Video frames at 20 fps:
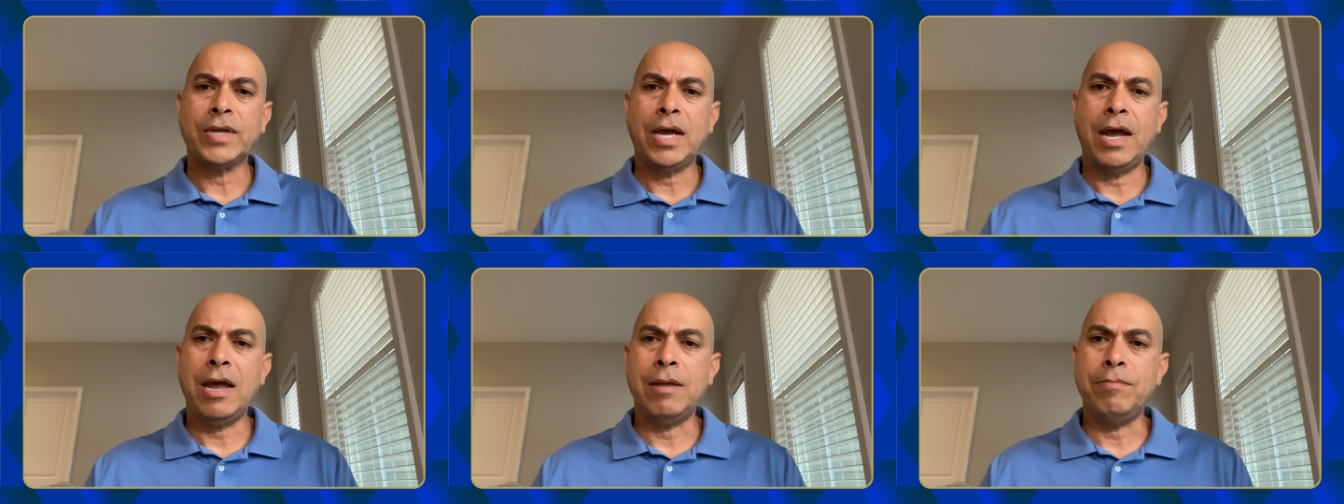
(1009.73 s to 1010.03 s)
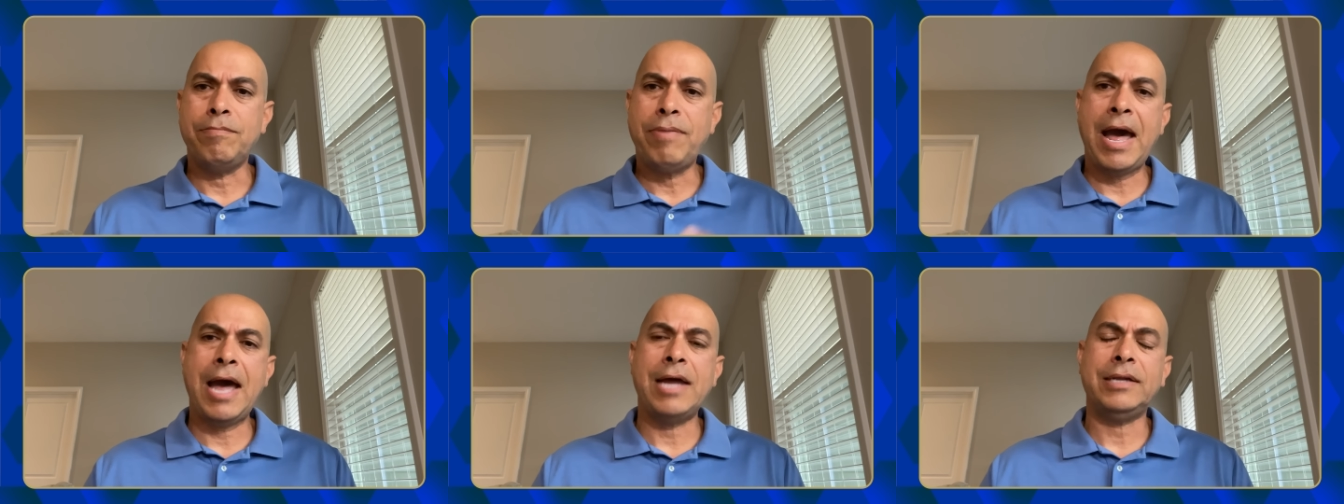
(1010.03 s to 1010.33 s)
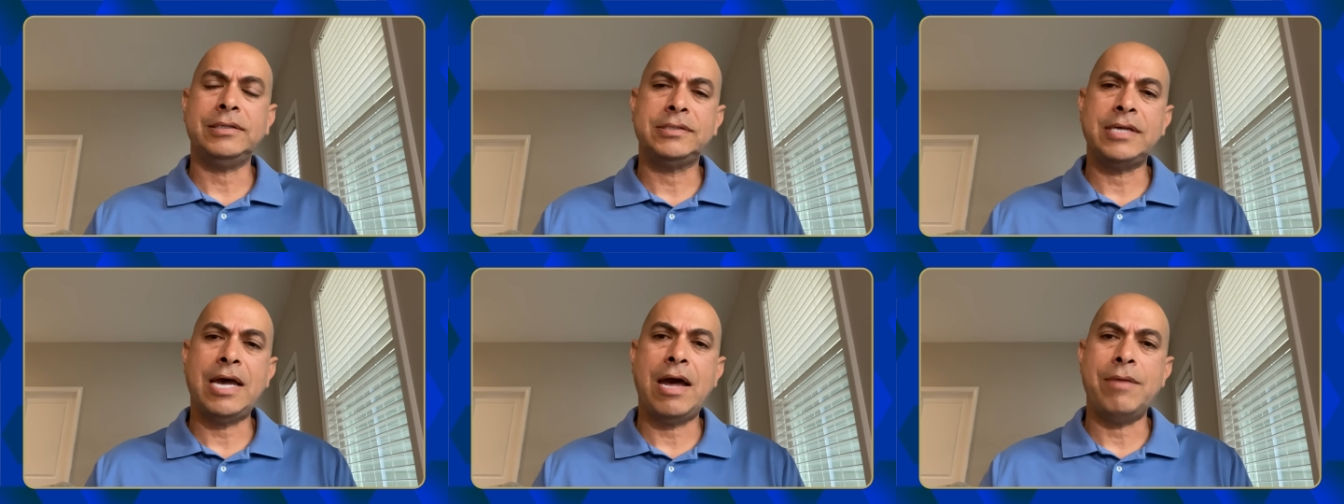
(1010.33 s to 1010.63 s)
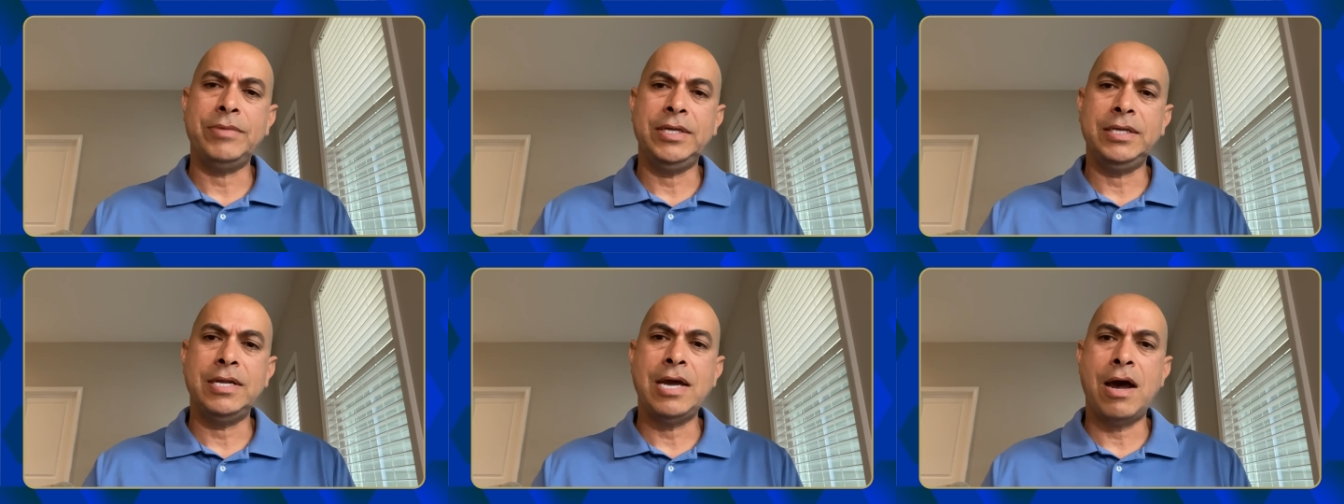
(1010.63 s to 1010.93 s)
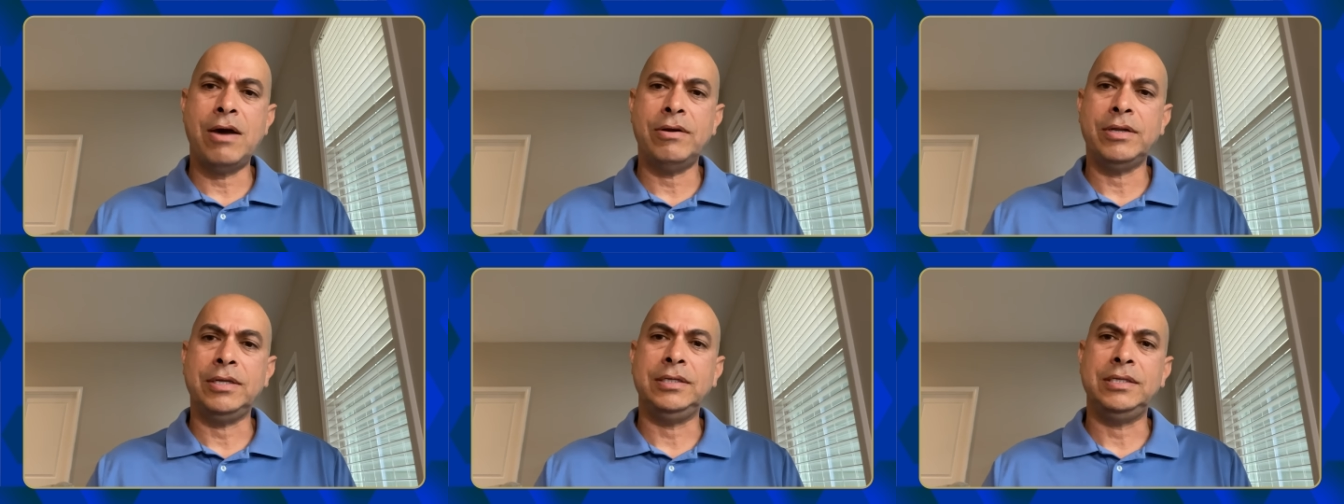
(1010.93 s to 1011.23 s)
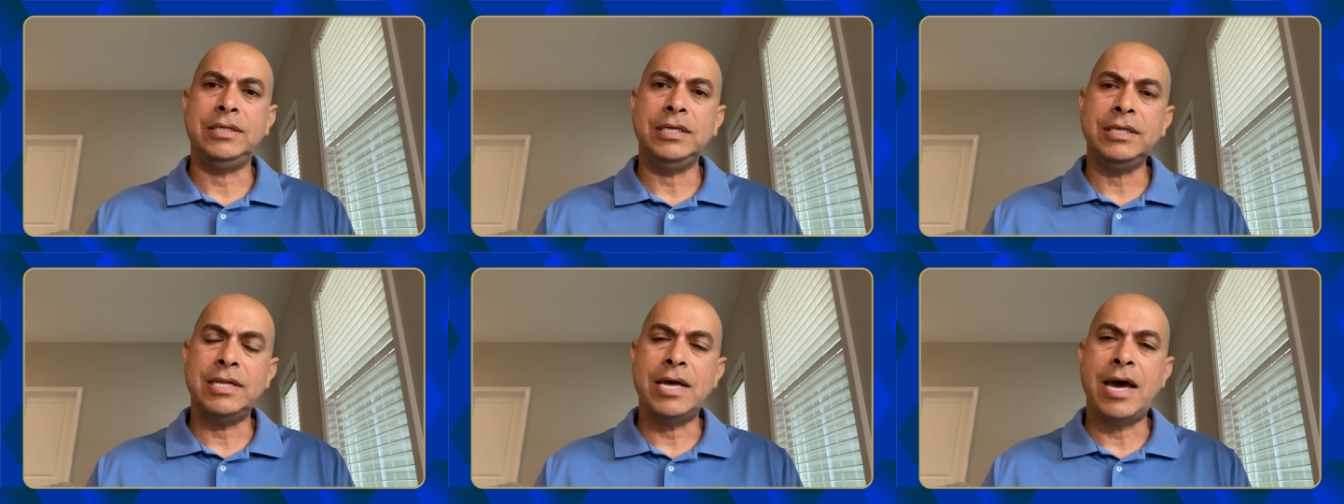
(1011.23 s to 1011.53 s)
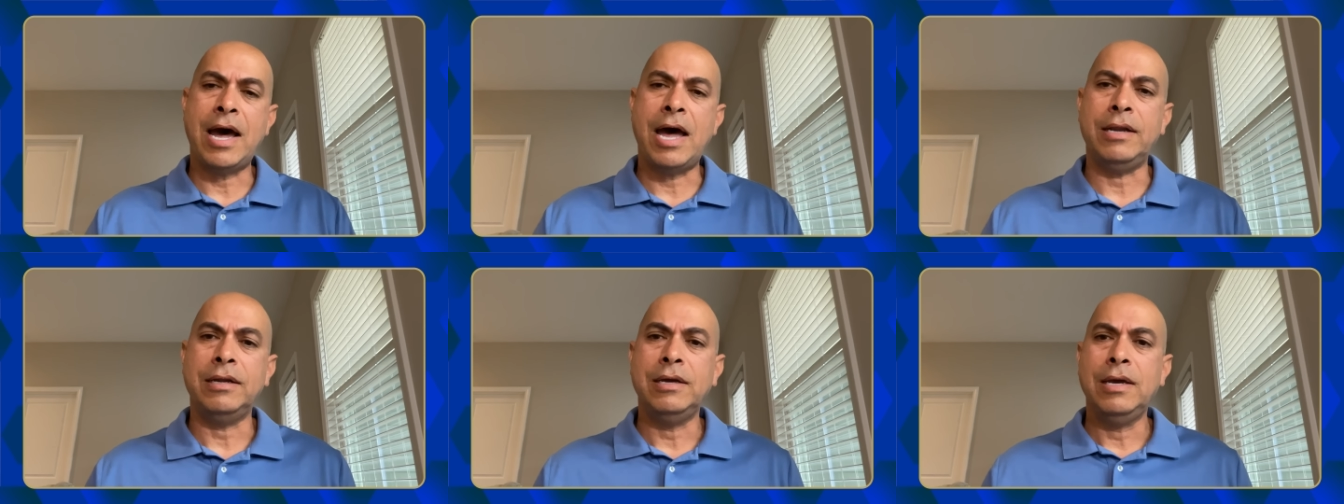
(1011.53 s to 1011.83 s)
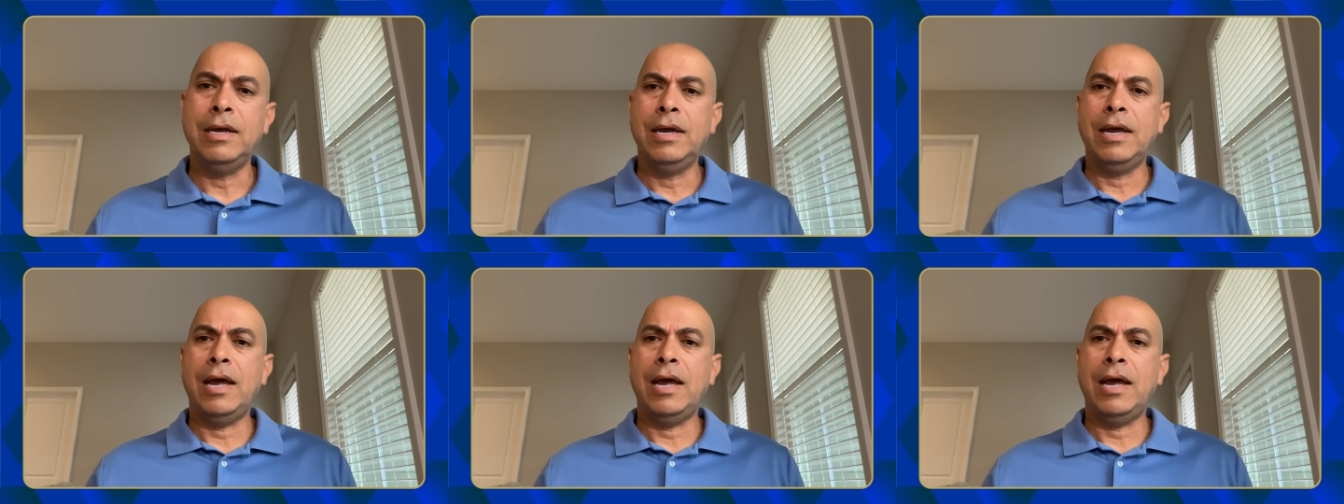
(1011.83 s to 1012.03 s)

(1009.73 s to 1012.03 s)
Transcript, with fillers: And Pat sat me down and did that.